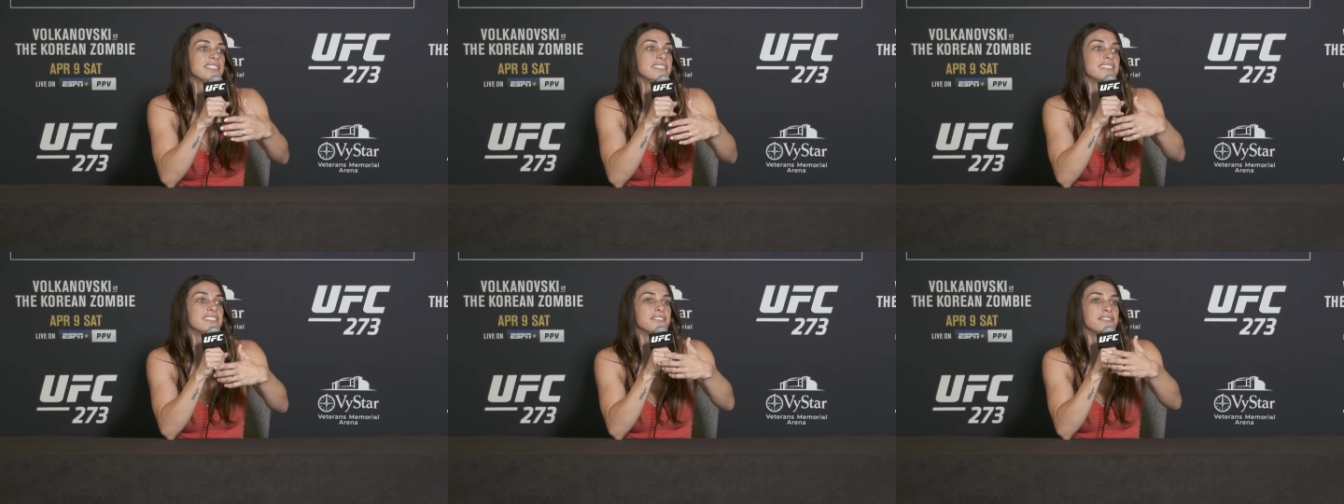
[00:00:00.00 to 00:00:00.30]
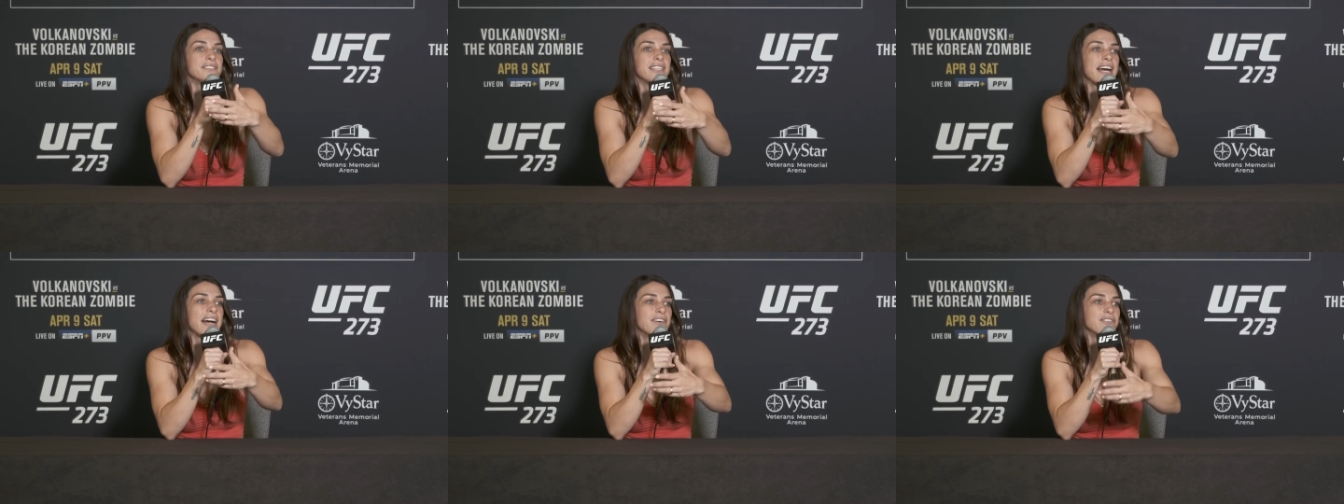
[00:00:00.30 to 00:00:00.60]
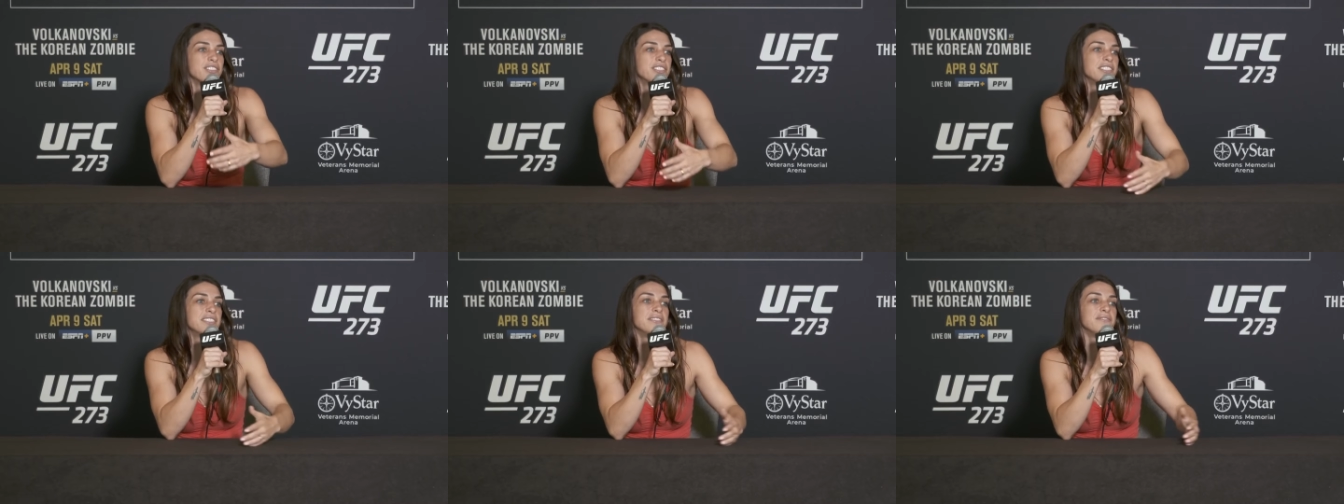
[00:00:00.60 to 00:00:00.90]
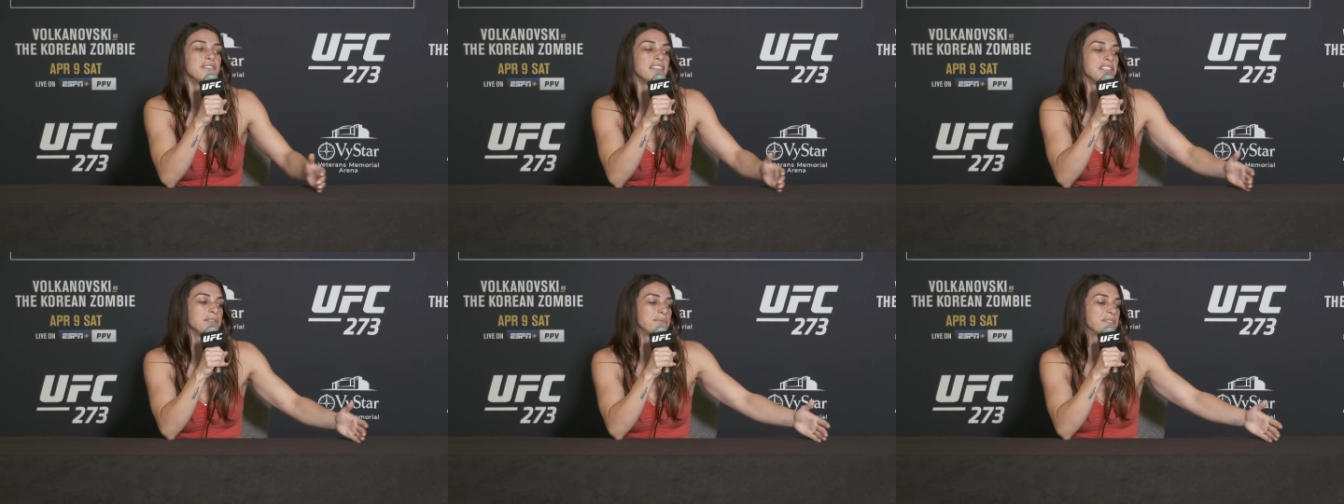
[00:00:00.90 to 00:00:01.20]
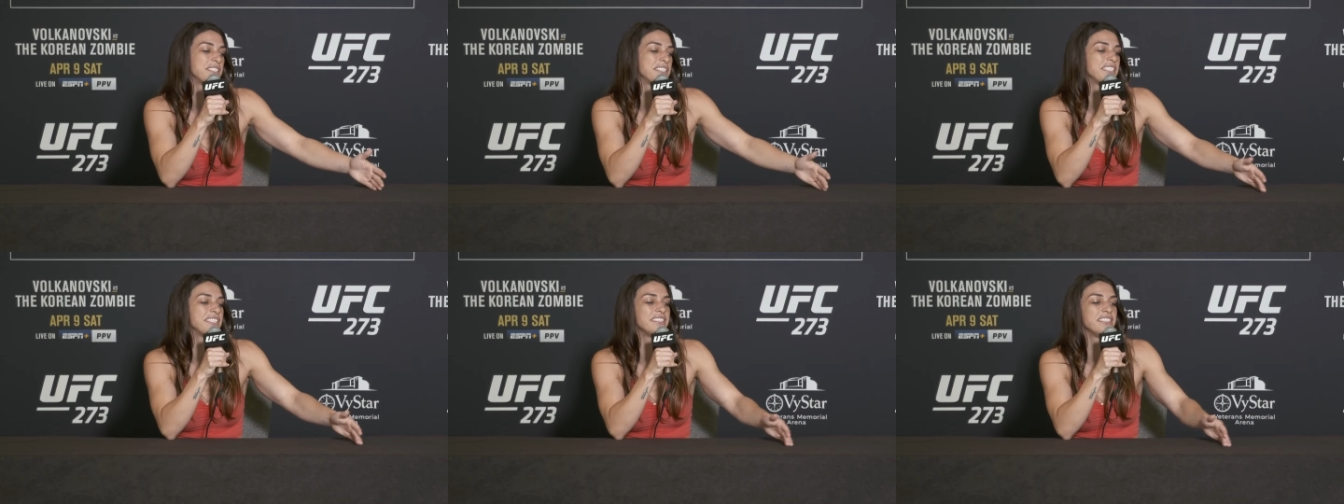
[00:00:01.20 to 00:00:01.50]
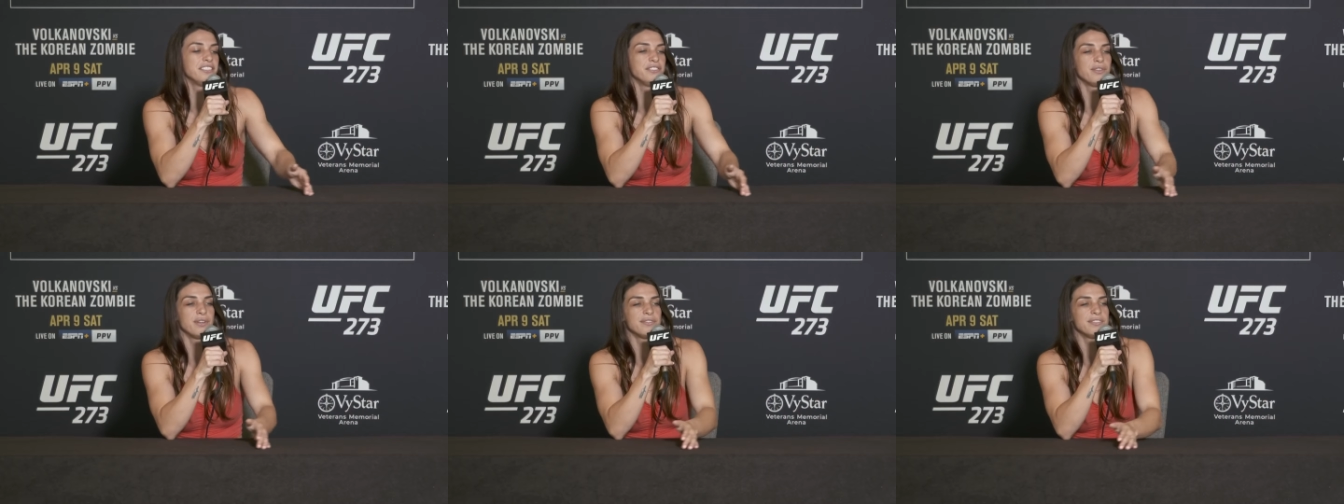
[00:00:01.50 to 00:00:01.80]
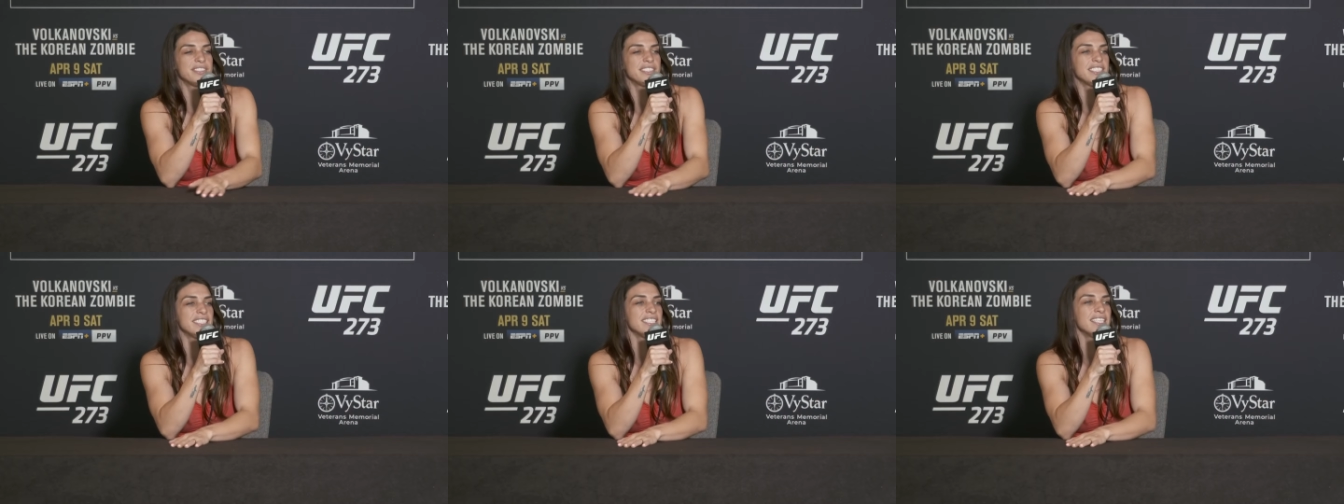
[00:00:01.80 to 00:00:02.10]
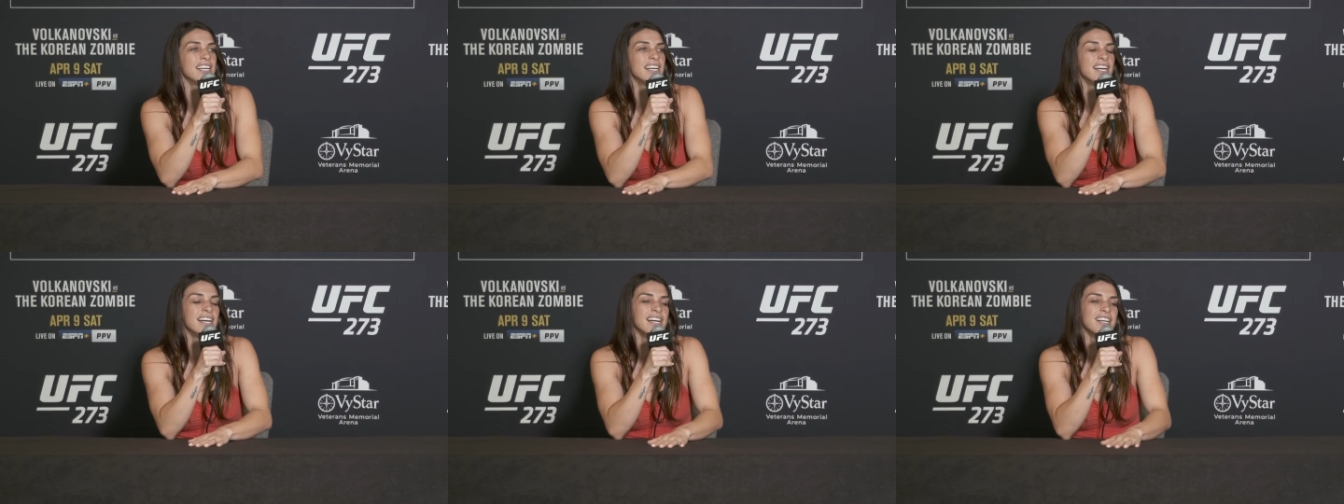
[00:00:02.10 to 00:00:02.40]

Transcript: Until now, she developed in the U F C,